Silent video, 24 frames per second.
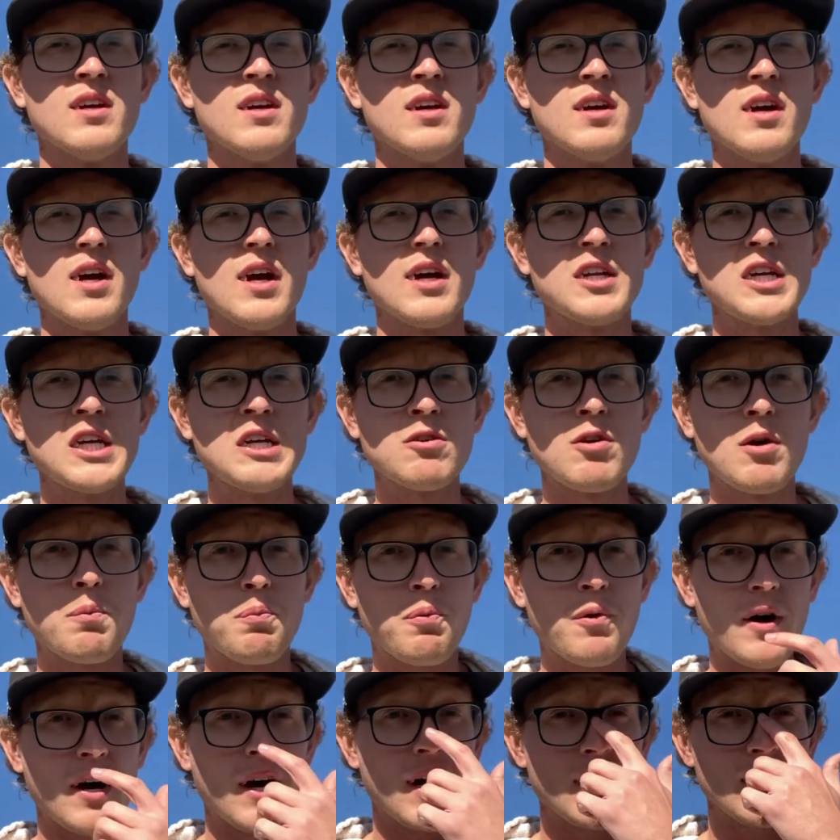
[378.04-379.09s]
And he
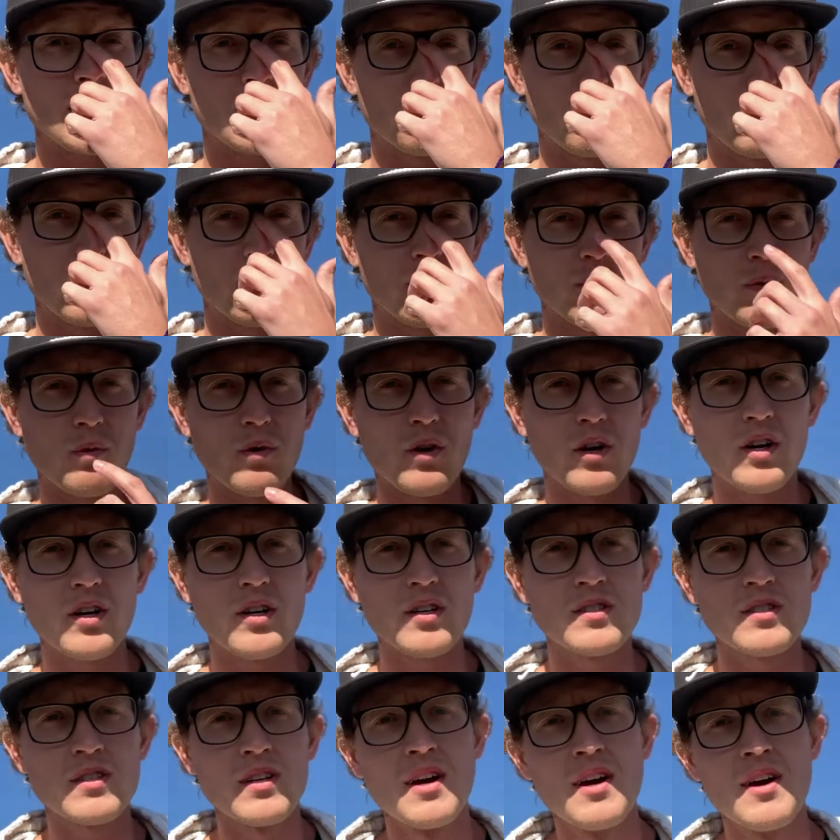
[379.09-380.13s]
replies with the
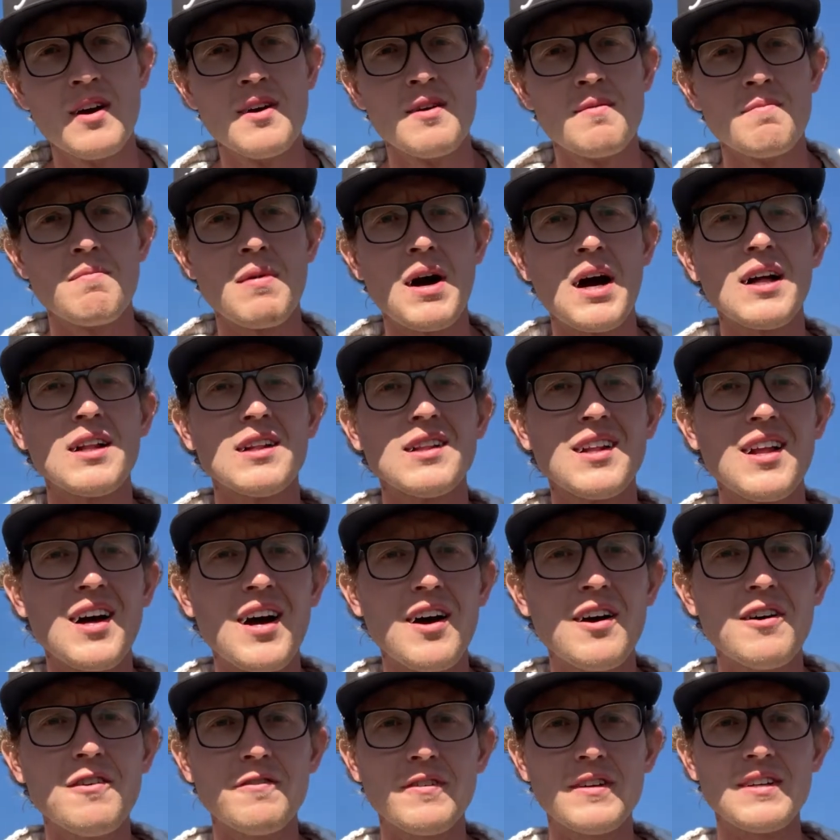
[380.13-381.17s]
words, "My
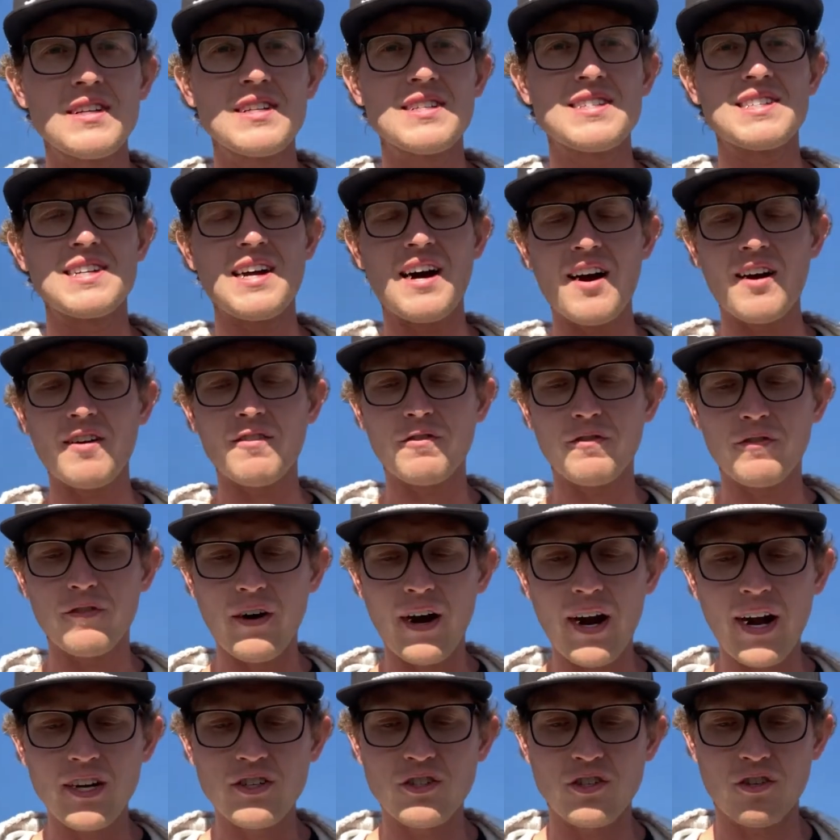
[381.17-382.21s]
love is not
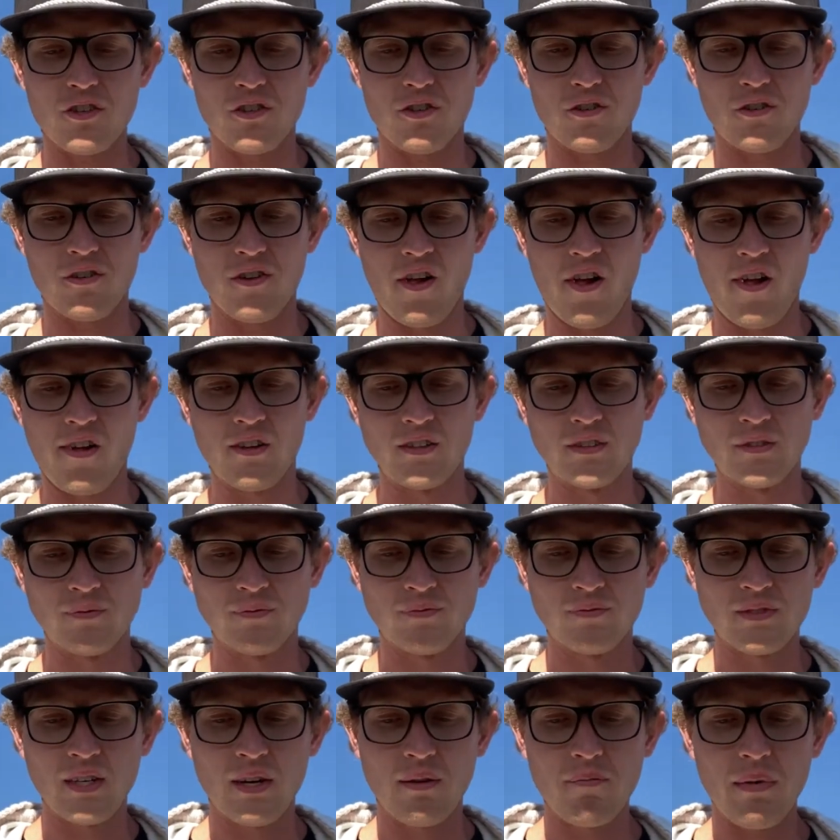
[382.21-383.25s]
fragile.
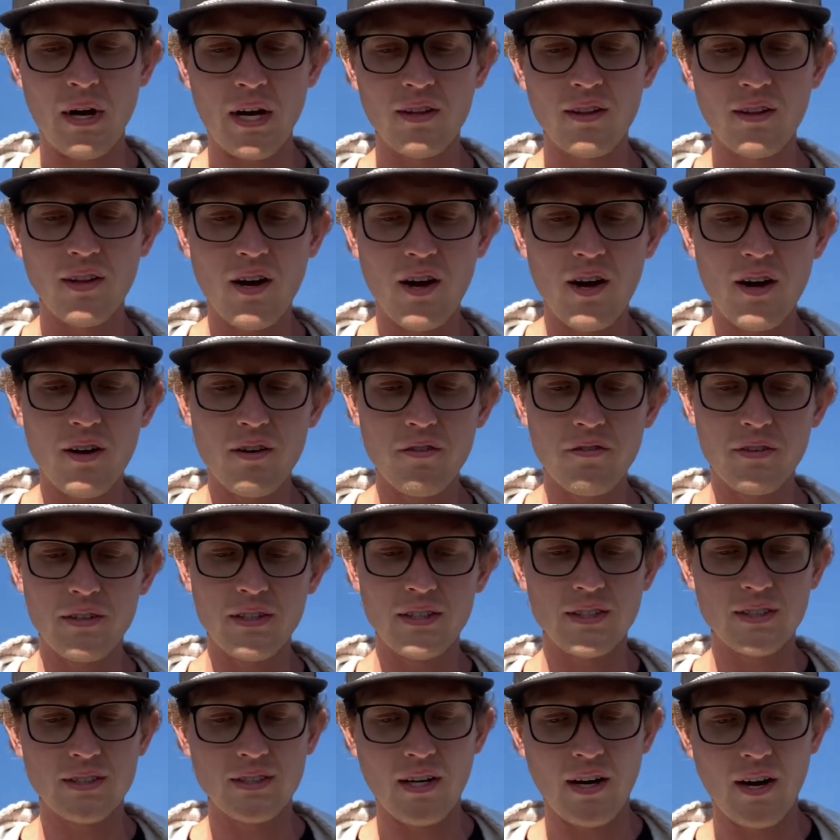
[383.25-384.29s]
My love
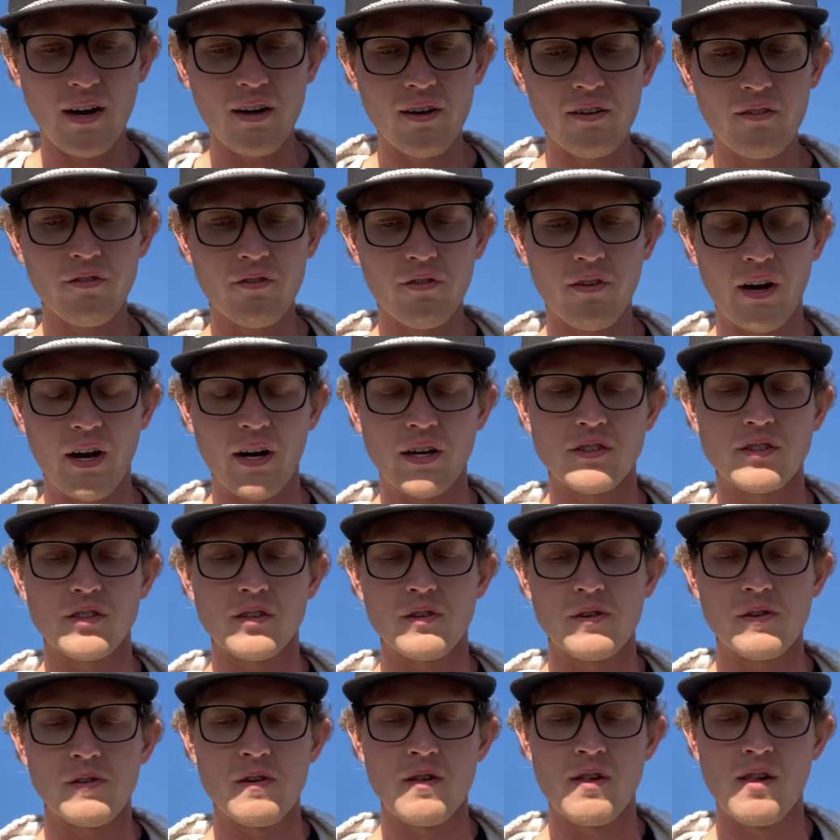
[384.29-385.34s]
is not
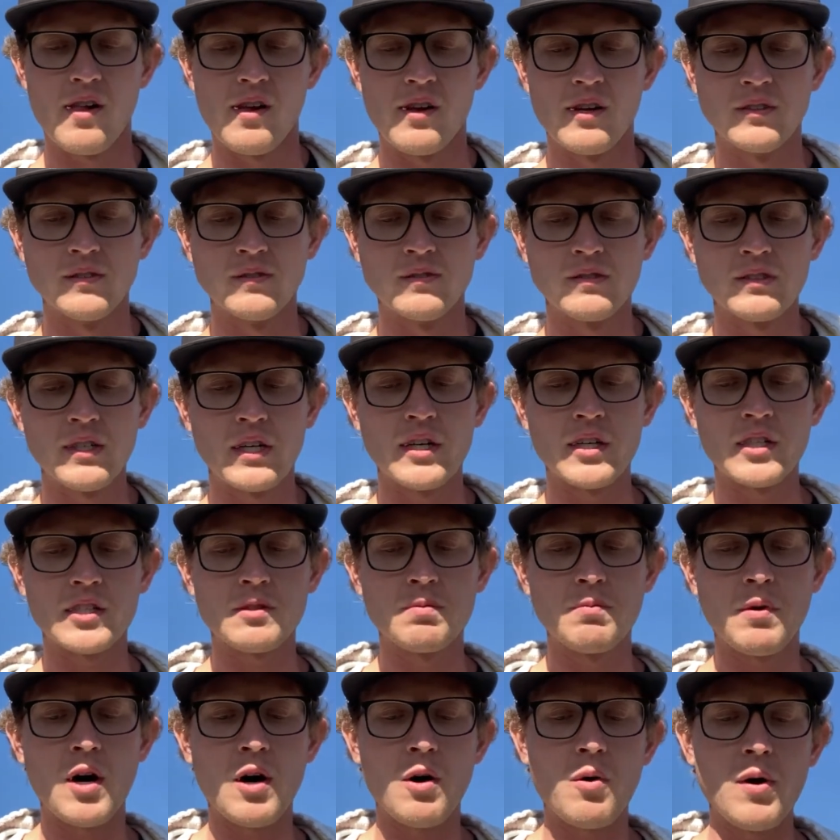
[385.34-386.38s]
fragile." In a
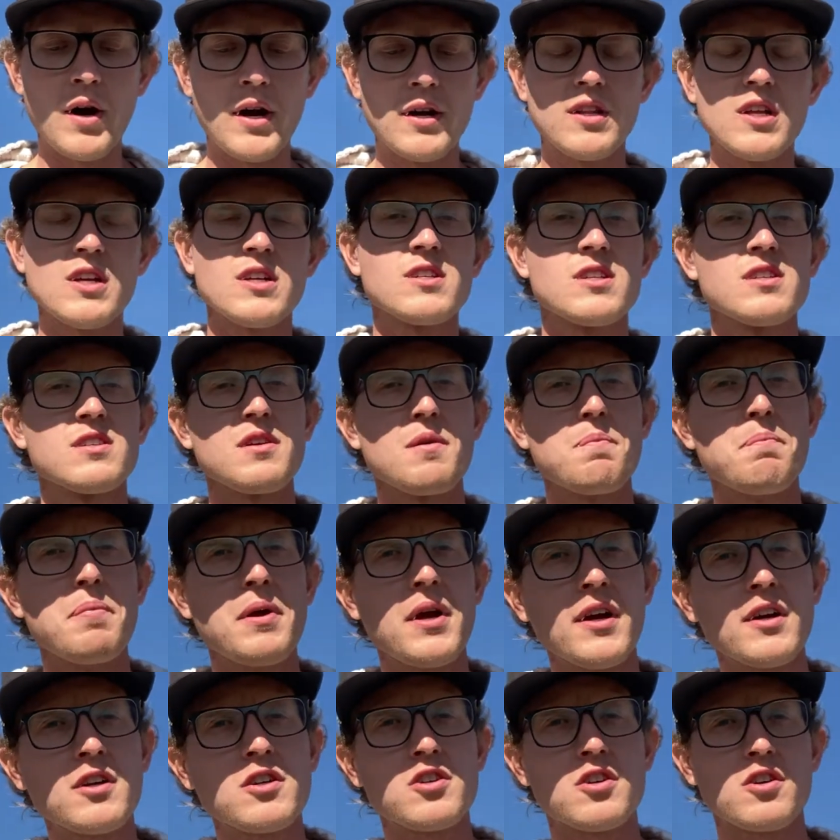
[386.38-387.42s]
small way, this is a
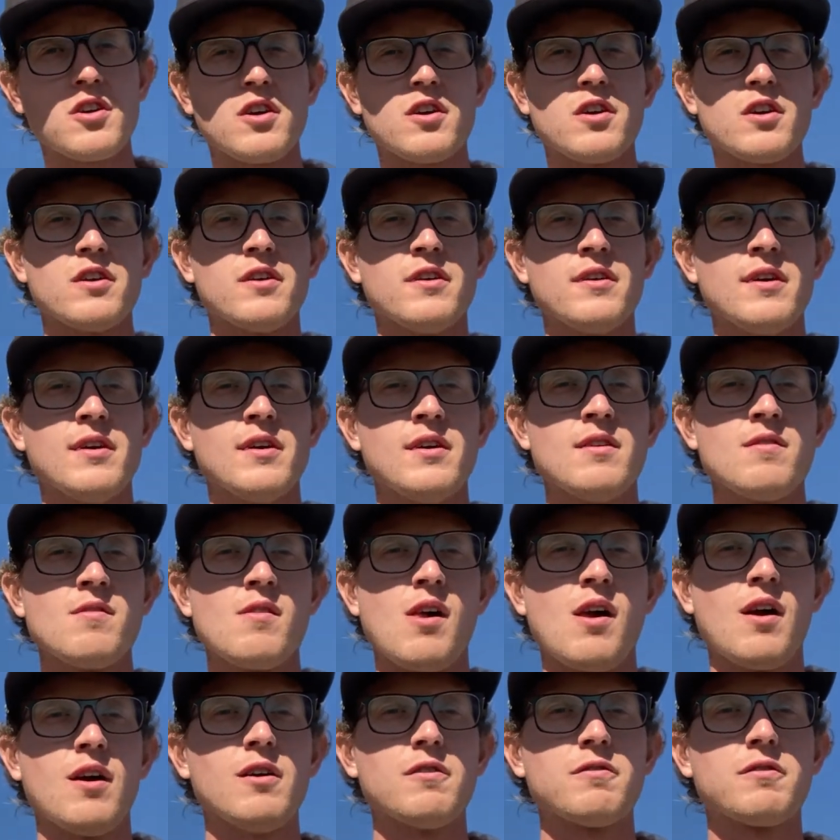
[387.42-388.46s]
picture
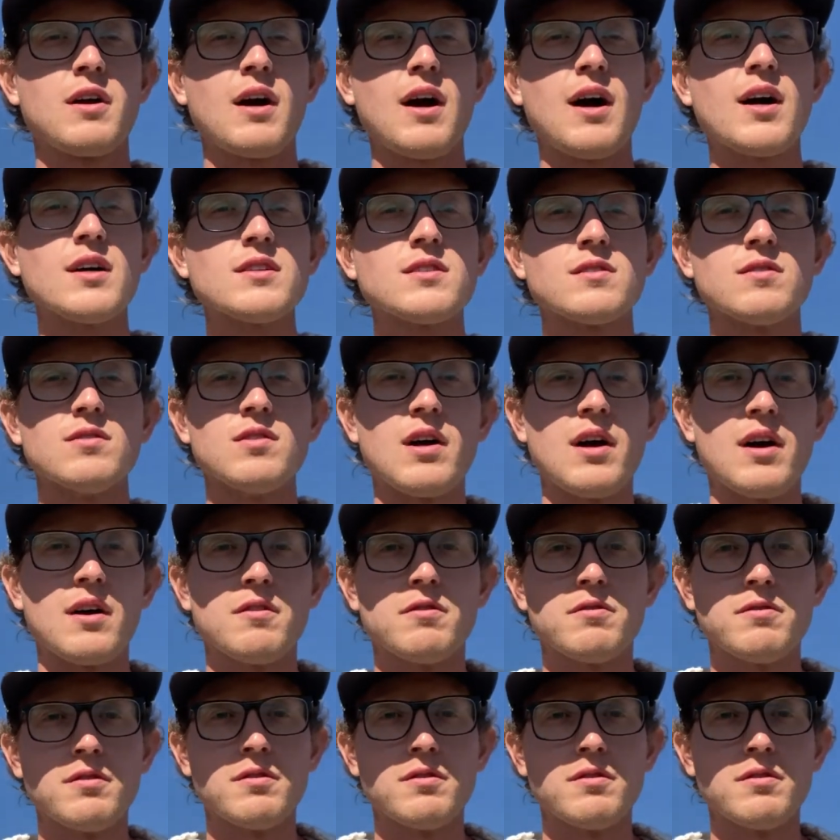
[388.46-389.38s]
of God's love.